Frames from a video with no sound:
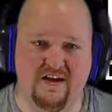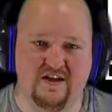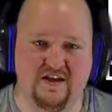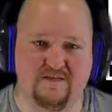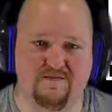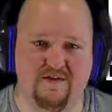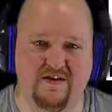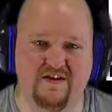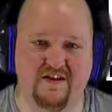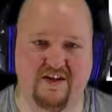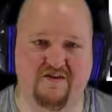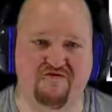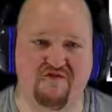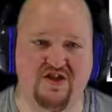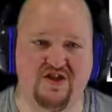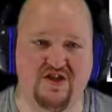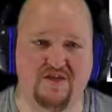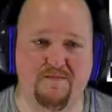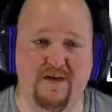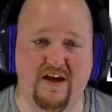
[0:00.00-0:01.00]
Smells like
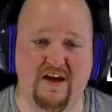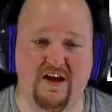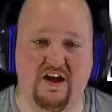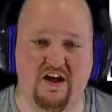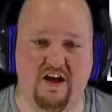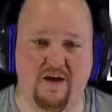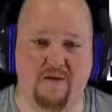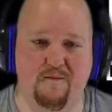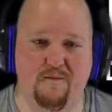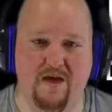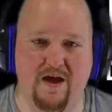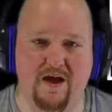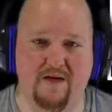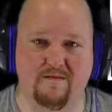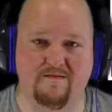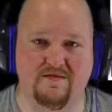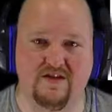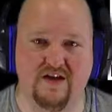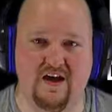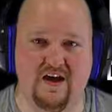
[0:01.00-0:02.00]
freshly baked
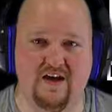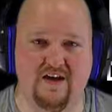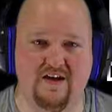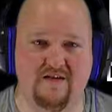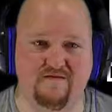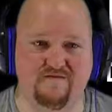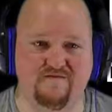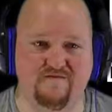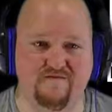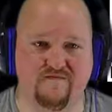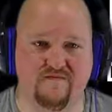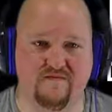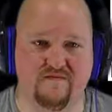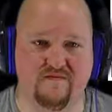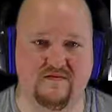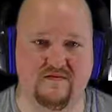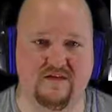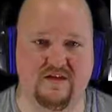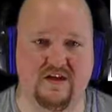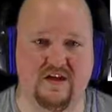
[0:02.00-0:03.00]
cobwebs. Item.
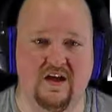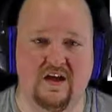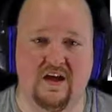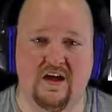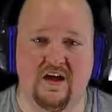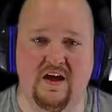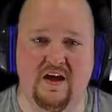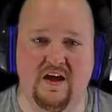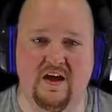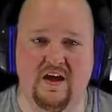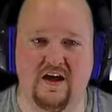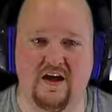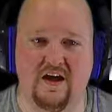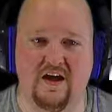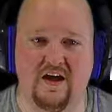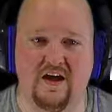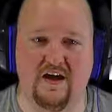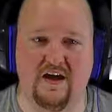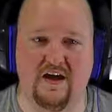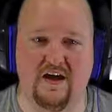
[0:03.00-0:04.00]

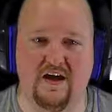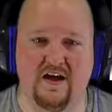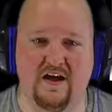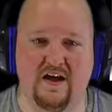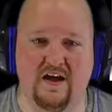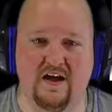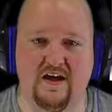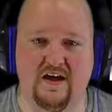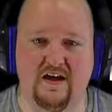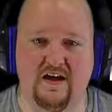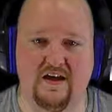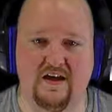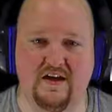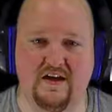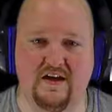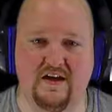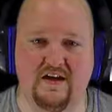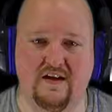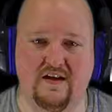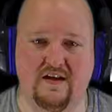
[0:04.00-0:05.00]
Uh, da,
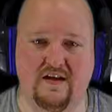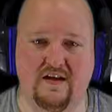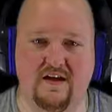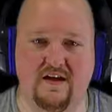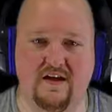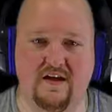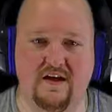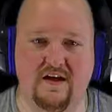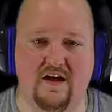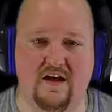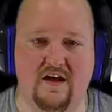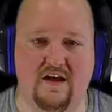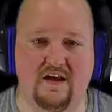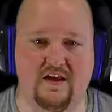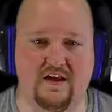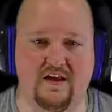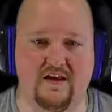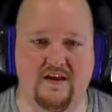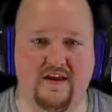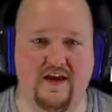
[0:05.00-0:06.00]
da, da. I'll
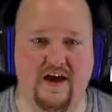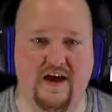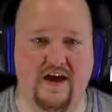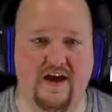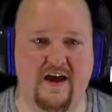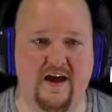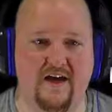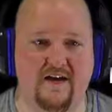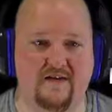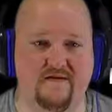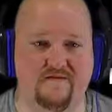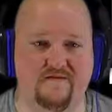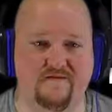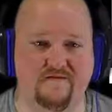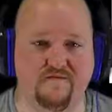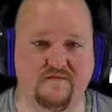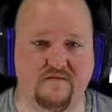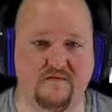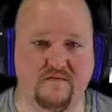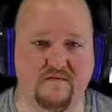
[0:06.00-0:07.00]
eat that.
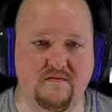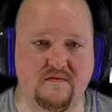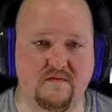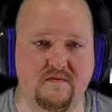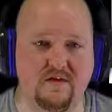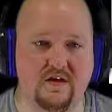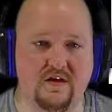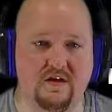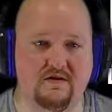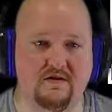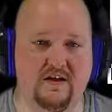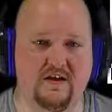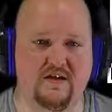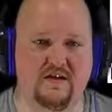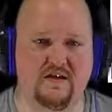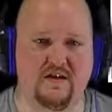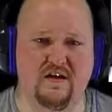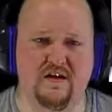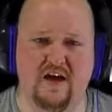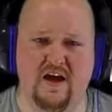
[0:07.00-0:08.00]
Eat
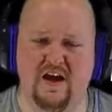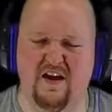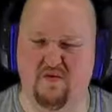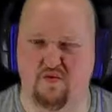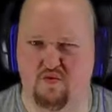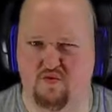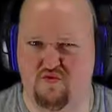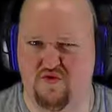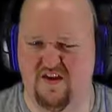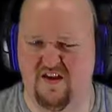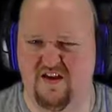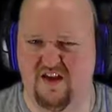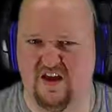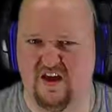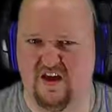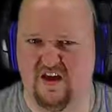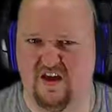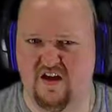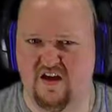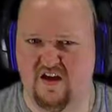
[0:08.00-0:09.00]
it really?
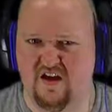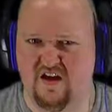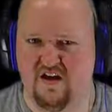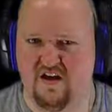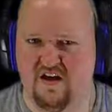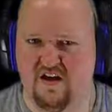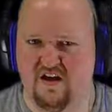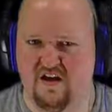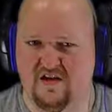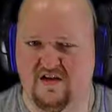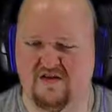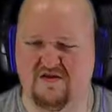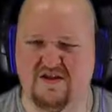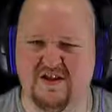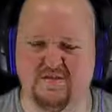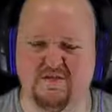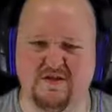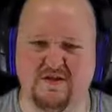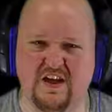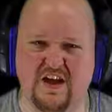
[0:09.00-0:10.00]
It's only
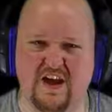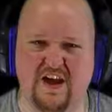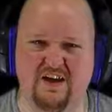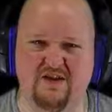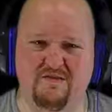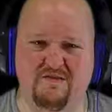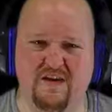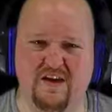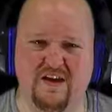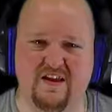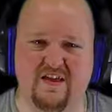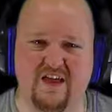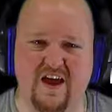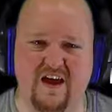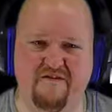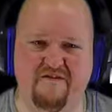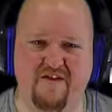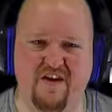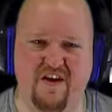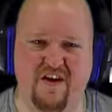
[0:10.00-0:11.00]
supposed to heal me
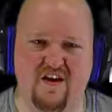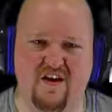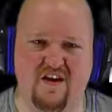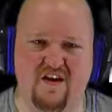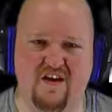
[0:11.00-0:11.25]
11.